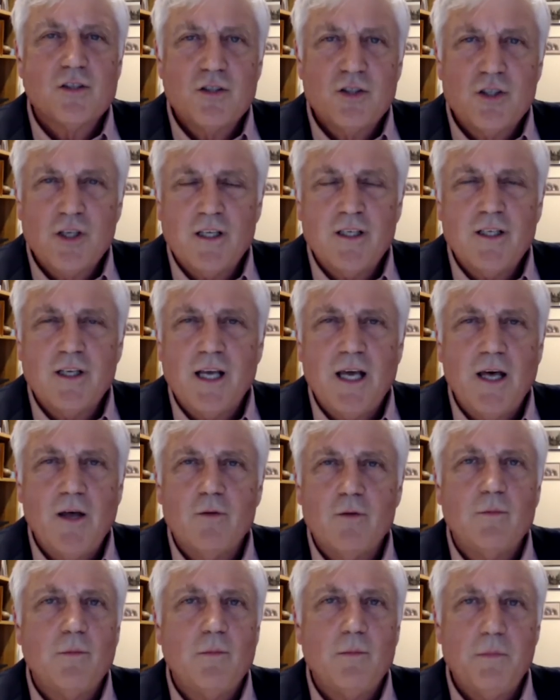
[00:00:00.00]
shut
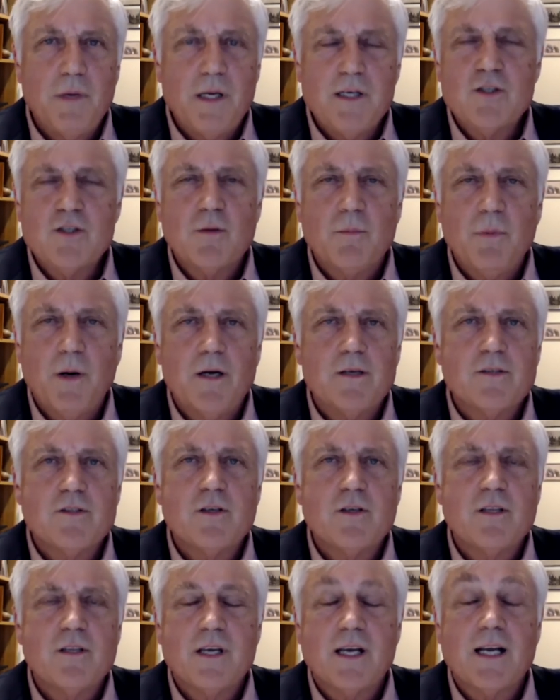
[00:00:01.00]
down major parts
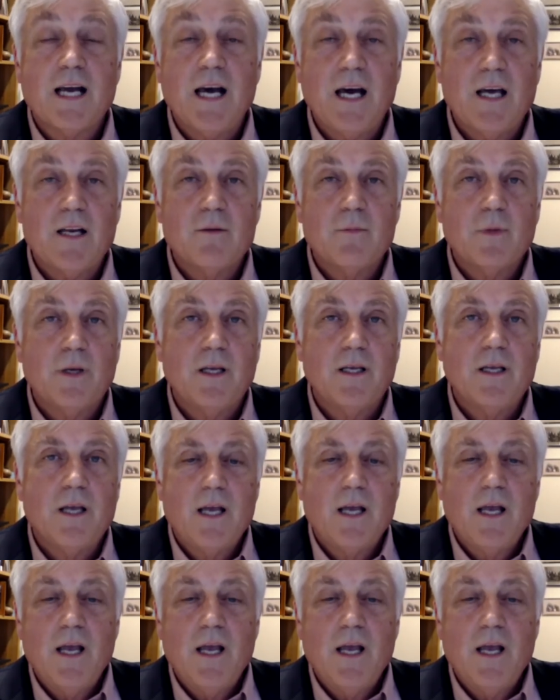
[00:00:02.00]
of the economy